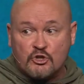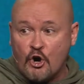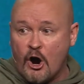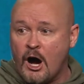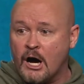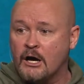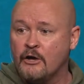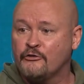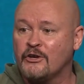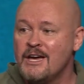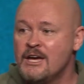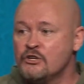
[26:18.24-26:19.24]
cause,
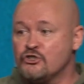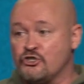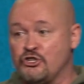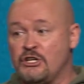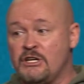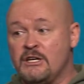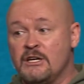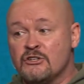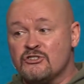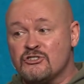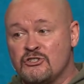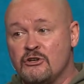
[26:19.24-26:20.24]
she
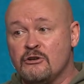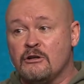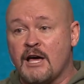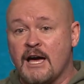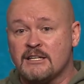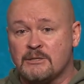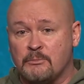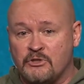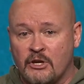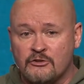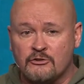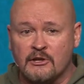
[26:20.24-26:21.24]
still has the
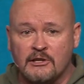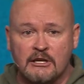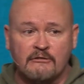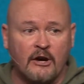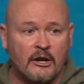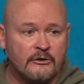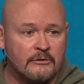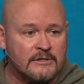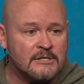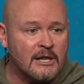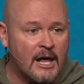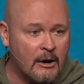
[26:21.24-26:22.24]
potential to live under its
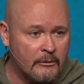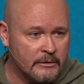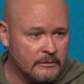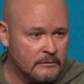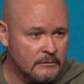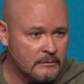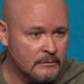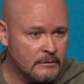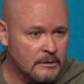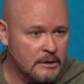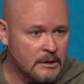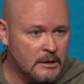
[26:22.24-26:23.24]
cloud.
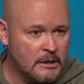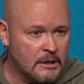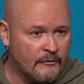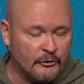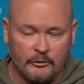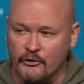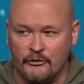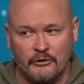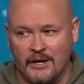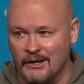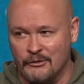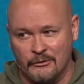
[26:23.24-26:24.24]
And so he says, you
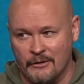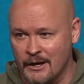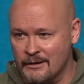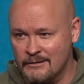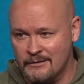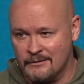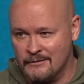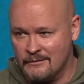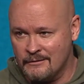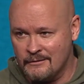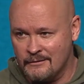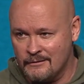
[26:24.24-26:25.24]
can't do that.
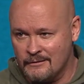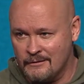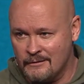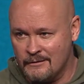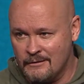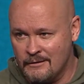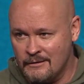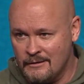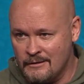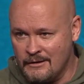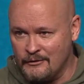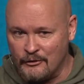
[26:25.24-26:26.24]

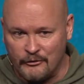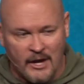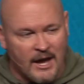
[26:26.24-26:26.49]
He says,